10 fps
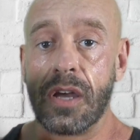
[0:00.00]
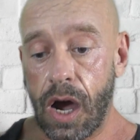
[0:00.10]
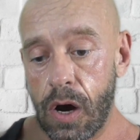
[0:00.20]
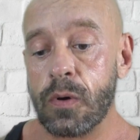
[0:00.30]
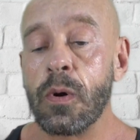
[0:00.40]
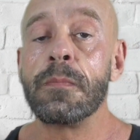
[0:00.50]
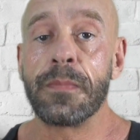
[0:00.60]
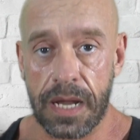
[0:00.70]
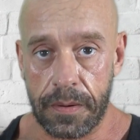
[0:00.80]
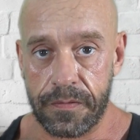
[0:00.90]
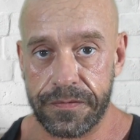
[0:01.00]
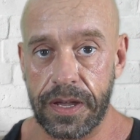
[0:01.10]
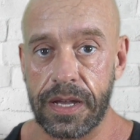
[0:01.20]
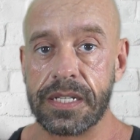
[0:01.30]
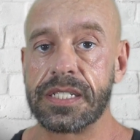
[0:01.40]
whole plant
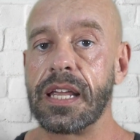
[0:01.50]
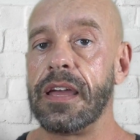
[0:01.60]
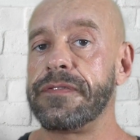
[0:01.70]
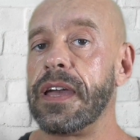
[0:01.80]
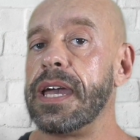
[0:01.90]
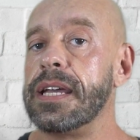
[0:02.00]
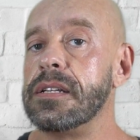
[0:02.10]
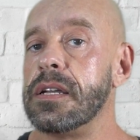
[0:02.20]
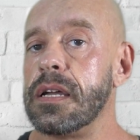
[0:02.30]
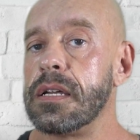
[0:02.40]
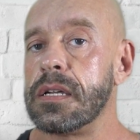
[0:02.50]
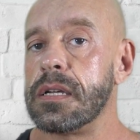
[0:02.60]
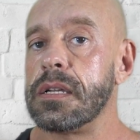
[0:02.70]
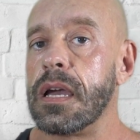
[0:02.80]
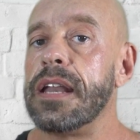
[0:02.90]
foods, if you're in
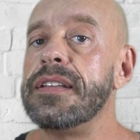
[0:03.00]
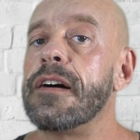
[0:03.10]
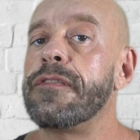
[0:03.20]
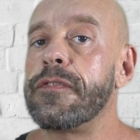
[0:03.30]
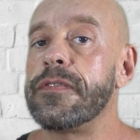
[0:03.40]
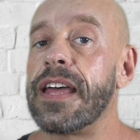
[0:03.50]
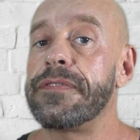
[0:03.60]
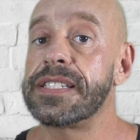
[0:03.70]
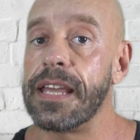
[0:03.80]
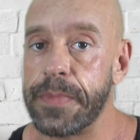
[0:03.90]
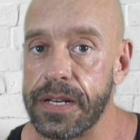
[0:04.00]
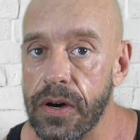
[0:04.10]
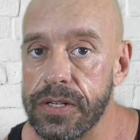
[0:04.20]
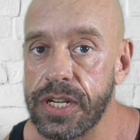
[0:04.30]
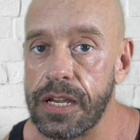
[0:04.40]
enough of a deficit but
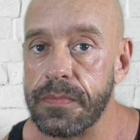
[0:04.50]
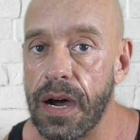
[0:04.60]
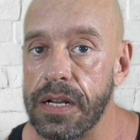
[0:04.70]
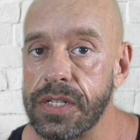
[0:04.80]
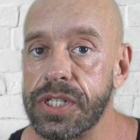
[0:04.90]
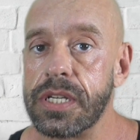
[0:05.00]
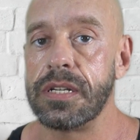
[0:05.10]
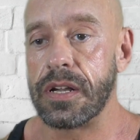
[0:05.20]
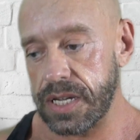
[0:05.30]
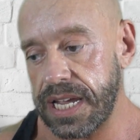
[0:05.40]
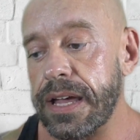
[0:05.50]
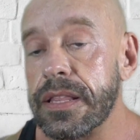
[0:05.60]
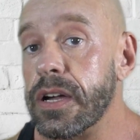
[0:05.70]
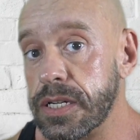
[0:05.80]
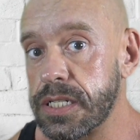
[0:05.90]
not too much, you're getting
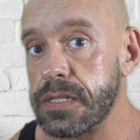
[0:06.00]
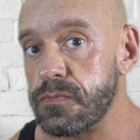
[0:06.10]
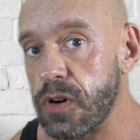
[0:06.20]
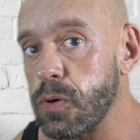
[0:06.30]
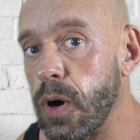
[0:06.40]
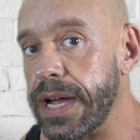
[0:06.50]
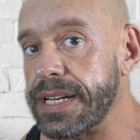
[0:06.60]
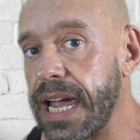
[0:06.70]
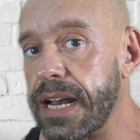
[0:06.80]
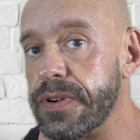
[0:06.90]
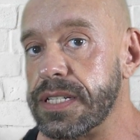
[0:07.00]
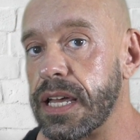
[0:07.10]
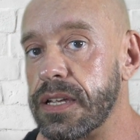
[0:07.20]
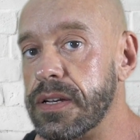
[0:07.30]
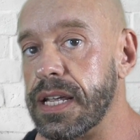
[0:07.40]
those required calories
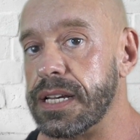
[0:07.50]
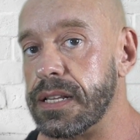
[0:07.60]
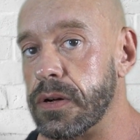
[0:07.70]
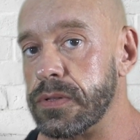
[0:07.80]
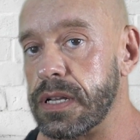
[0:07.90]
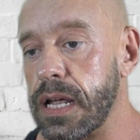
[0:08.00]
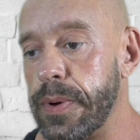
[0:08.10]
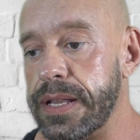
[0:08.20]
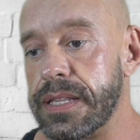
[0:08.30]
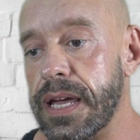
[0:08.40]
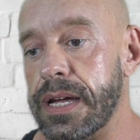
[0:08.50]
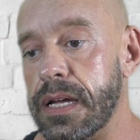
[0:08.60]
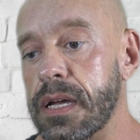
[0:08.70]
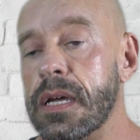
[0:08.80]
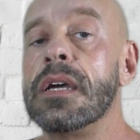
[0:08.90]
that you need on the low end there,
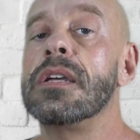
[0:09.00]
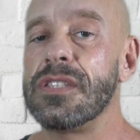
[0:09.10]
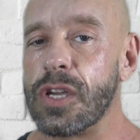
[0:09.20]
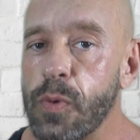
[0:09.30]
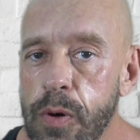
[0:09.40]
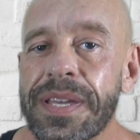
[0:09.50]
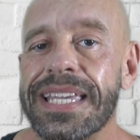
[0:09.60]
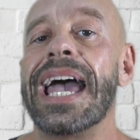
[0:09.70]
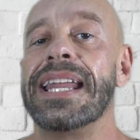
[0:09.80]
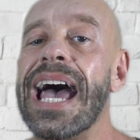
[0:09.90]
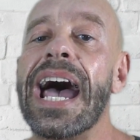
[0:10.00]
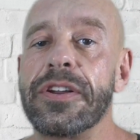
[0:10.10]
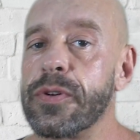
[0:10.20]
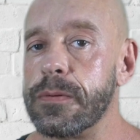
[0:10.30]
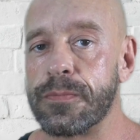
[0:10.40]
you will be getting
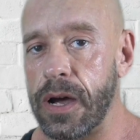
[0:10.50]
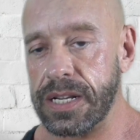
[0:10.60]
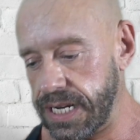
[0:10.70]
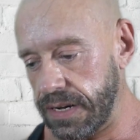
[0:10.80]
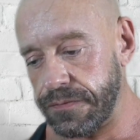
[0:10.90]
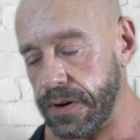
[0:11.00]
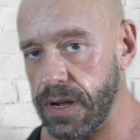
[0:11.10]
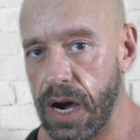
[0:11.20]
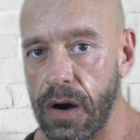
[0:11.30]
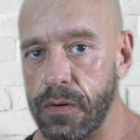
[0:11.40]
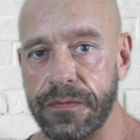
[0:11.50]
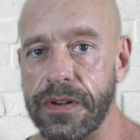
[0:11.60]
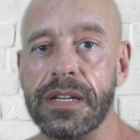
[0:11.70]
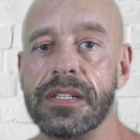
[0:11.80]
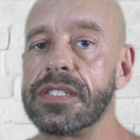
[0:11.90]
adequate protein through your whole
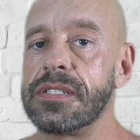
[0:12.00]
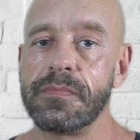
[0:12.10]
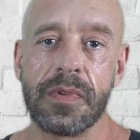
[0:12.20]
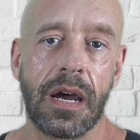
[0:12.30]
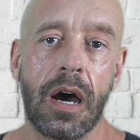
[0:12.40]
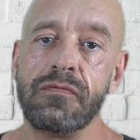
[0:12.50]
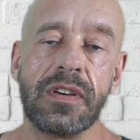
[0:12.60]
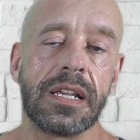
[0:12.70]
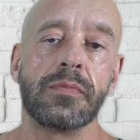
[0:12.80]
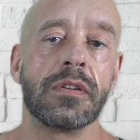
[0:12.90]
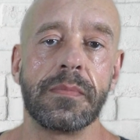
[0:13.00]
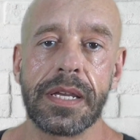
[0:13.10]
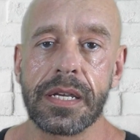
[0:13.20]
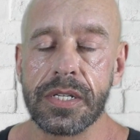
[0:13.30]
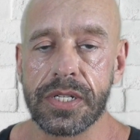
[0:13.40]
foods. I really wouldn't be
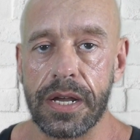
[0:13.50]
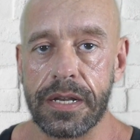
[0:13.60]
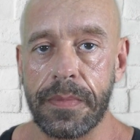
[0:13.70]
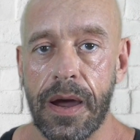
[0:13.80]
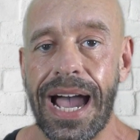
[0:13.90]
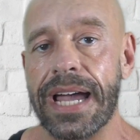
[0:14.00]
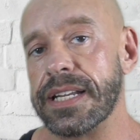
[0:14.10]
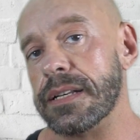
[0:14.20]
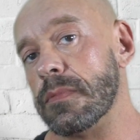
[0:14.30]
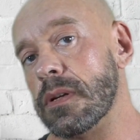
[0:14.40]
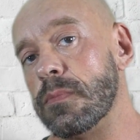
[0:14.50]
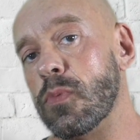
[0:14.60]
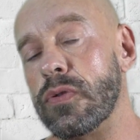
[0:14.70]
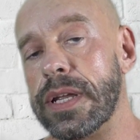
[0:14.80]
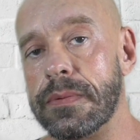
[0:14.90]
concerned about adding
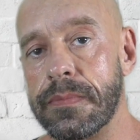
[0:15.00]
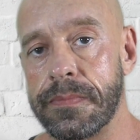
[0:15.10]
more in.